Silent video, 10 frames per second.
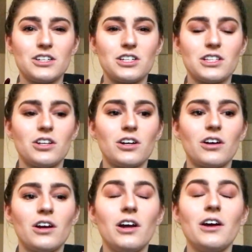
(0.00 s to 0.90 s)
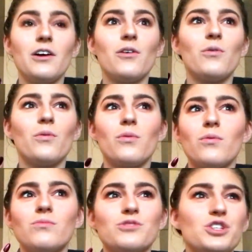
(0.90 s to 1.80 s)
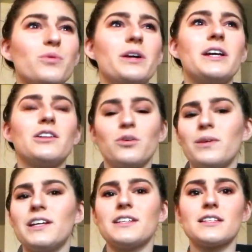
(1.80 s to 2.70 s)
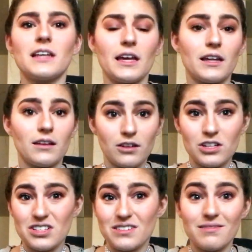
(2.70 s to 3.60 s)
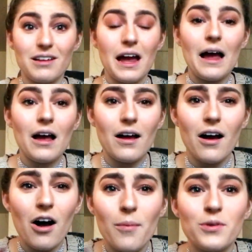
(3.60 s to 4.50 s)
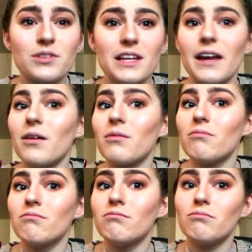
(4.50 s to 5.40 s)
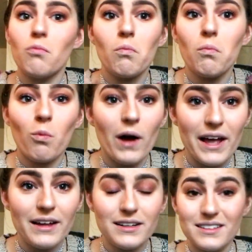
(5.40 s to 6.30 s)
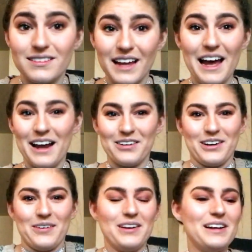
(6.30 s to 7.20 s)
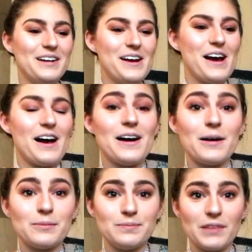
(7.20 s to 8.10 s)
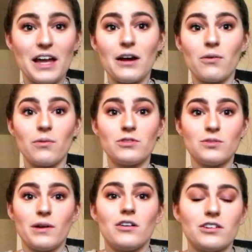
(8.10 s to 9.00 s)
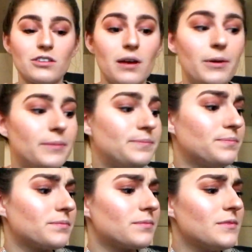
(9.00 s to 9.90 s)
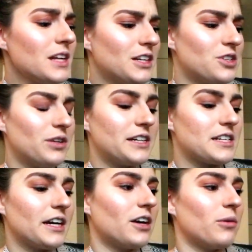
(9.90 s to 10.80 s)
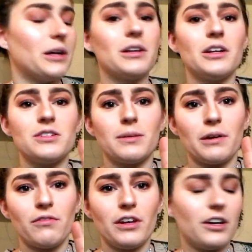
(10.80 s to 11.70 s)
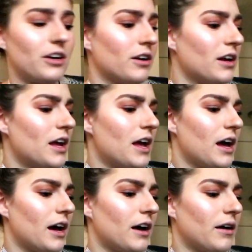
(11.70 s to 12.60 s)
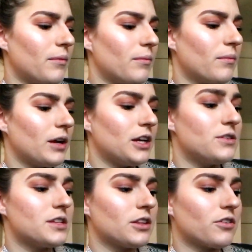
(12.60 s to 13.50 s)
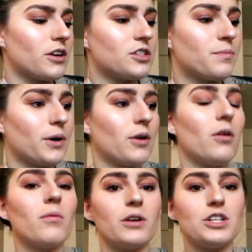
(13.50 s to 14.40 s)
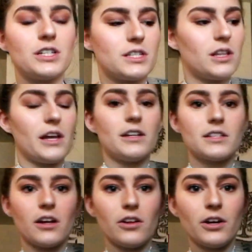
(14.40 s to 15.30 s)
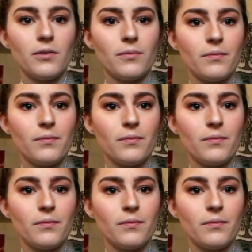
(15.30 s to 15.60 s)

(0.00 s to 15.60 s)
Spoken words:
it just look dewy, luminous, and just almost like wet. I don't know how to better describe it. So next I go in using my finger and using the Crushed Pearl, which is the lightest color.